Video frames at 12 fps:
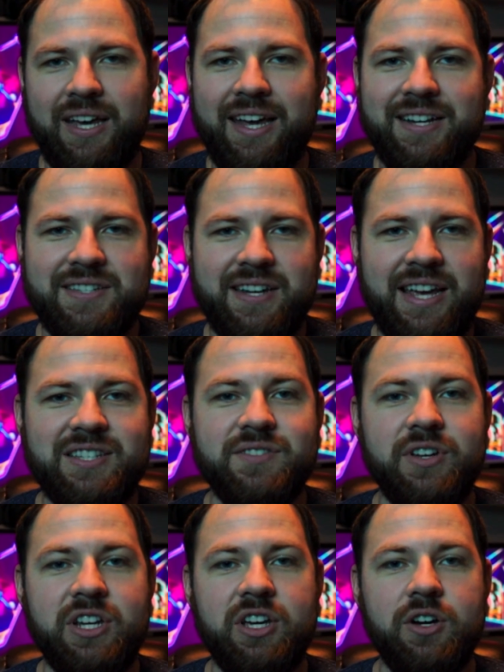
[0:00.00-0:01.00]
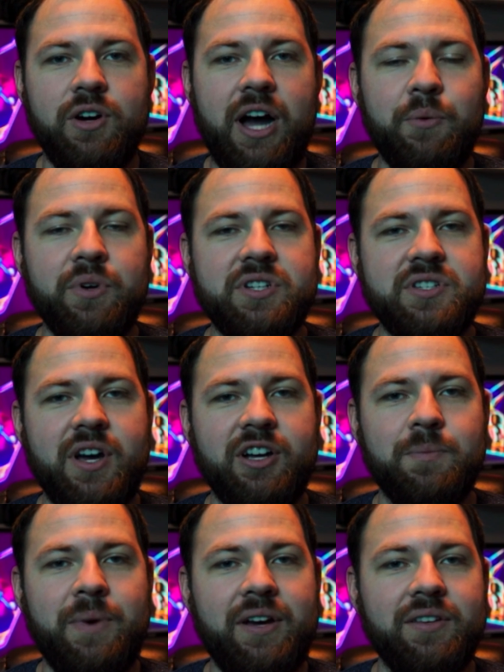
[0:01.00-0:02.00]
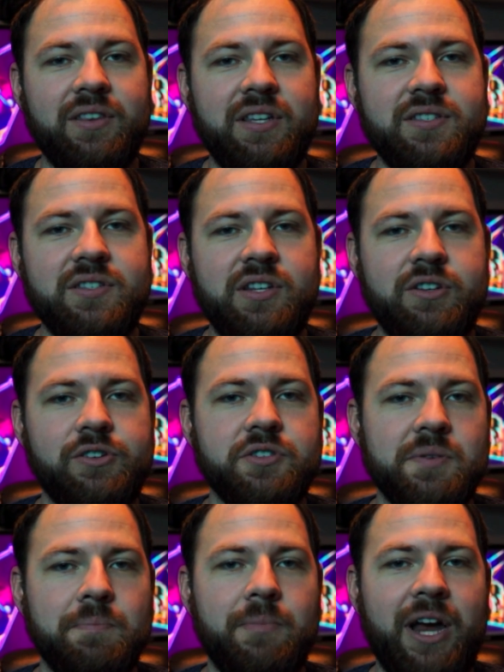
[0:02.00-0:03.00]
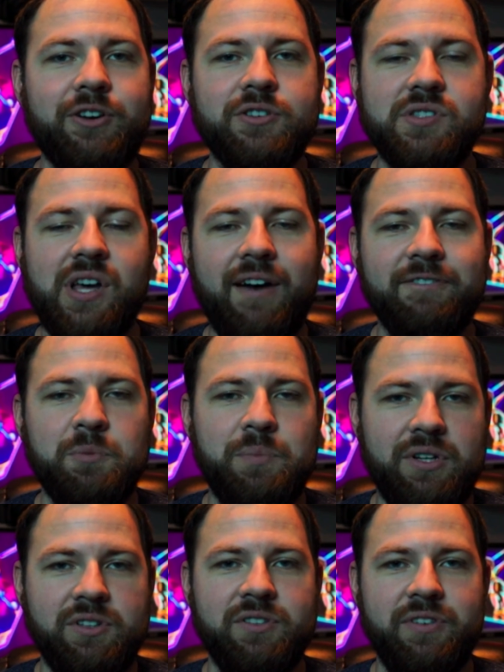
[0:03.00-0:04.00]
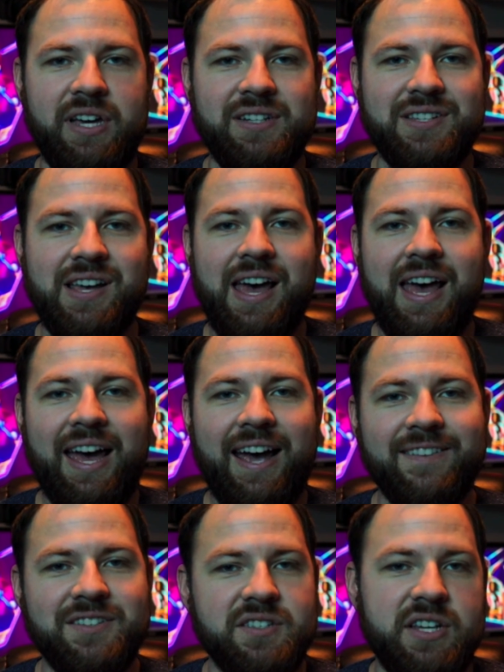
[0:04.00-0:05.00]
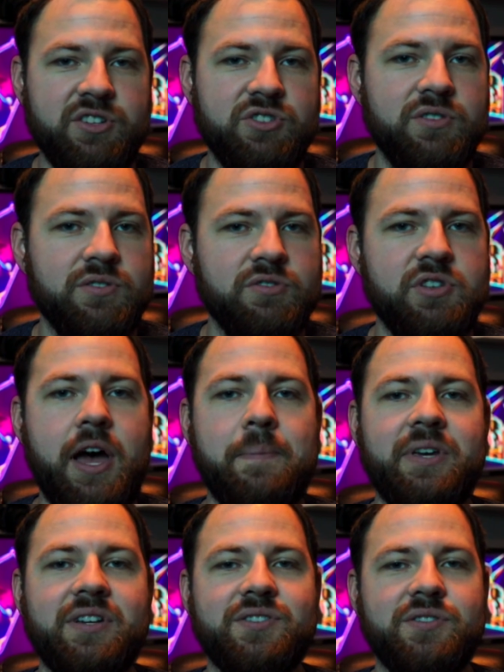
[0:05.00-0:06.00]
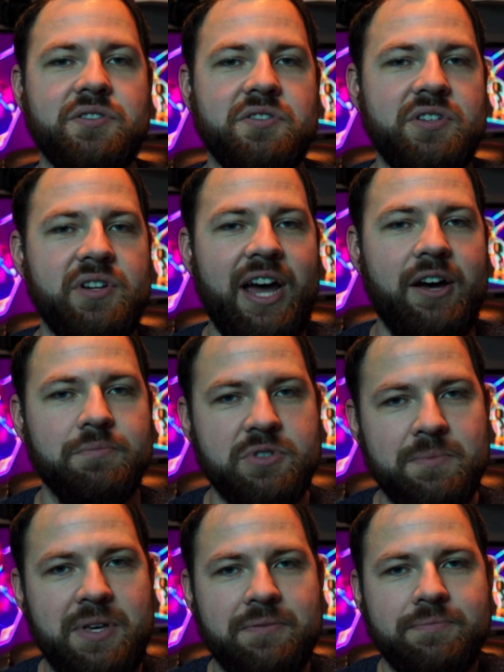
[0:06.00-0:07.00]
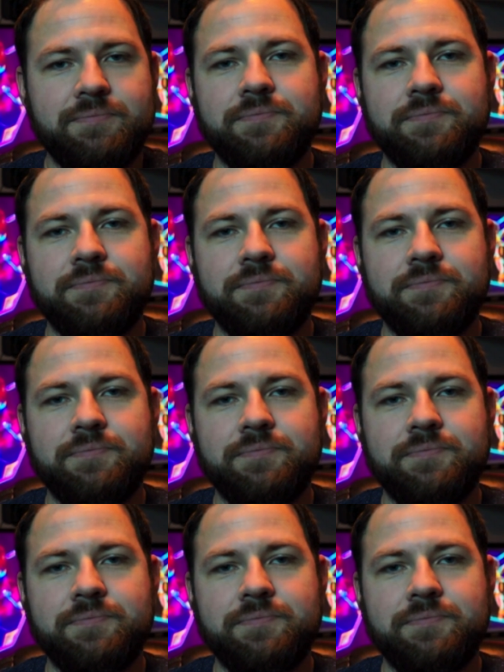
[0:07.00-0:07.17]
And in today's video, I wanted to talk about this year's Microsoft Build event and the sessions or topics that stood out to me.